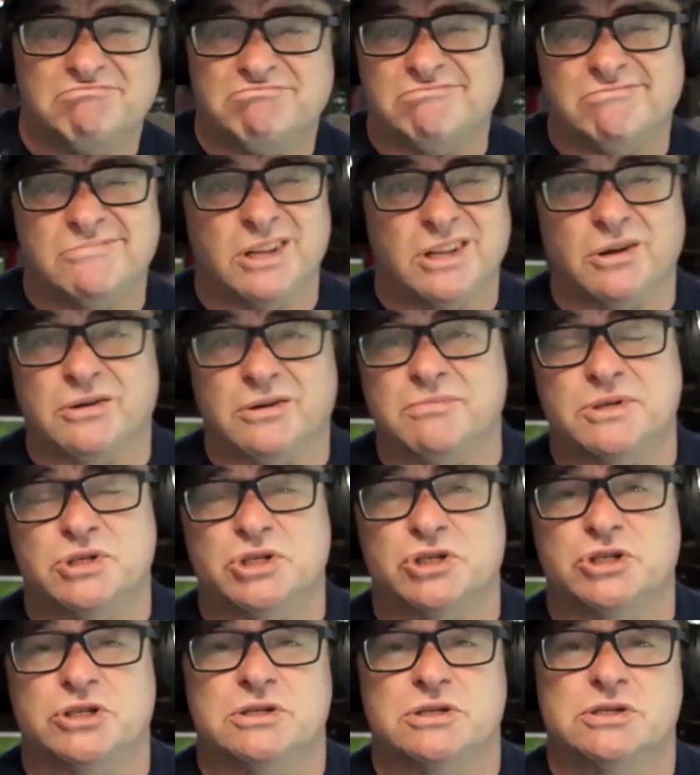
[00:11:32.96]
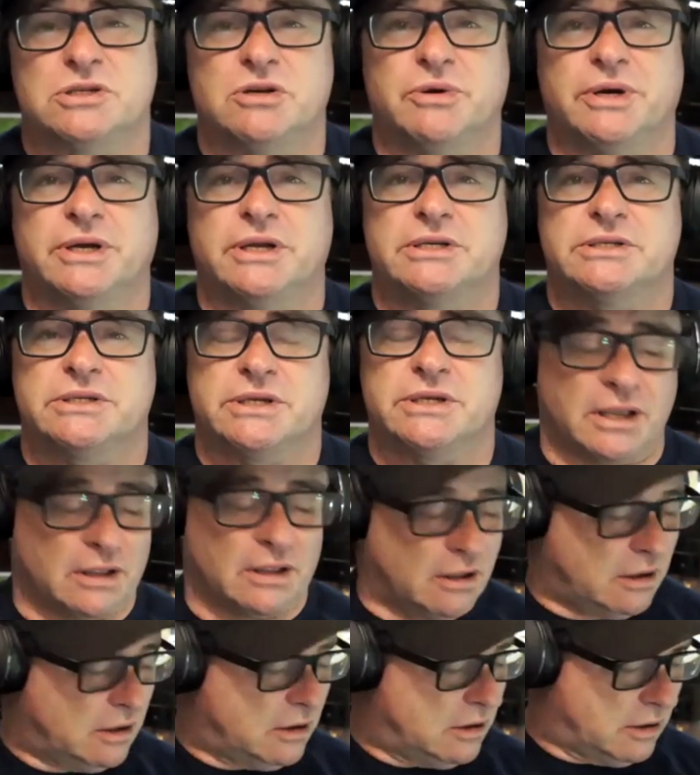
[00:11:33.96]
a lot of magicians doing, is
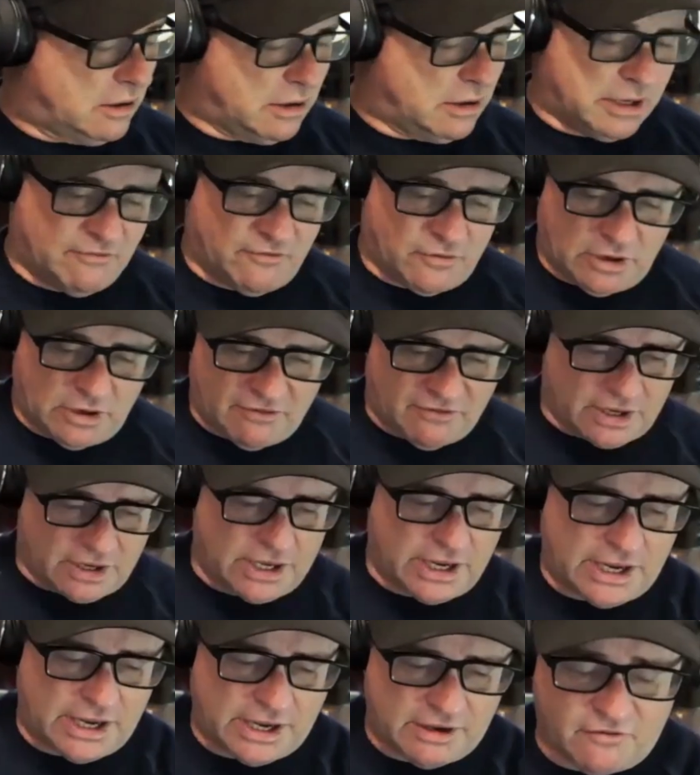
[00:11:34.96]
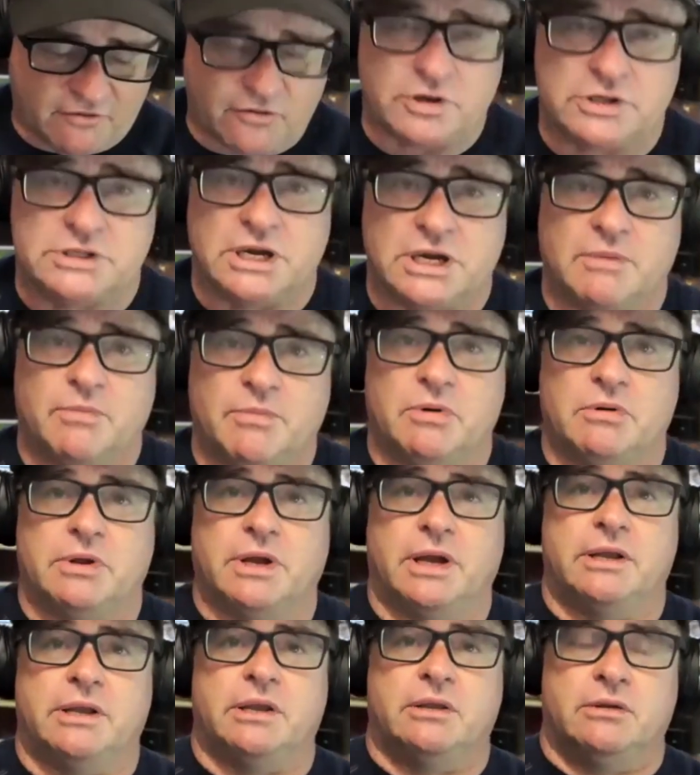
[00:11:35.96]
that if you have a card, for example,
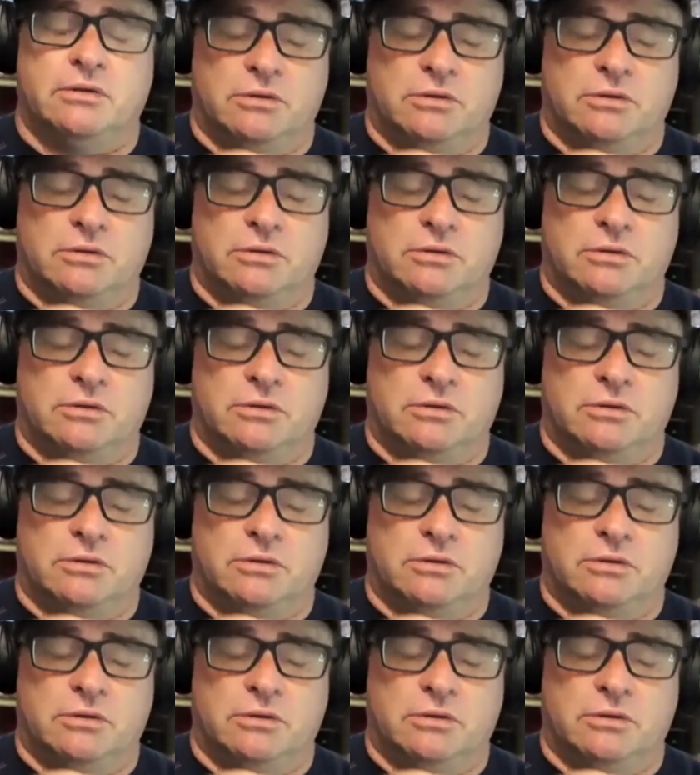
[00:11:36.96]
and then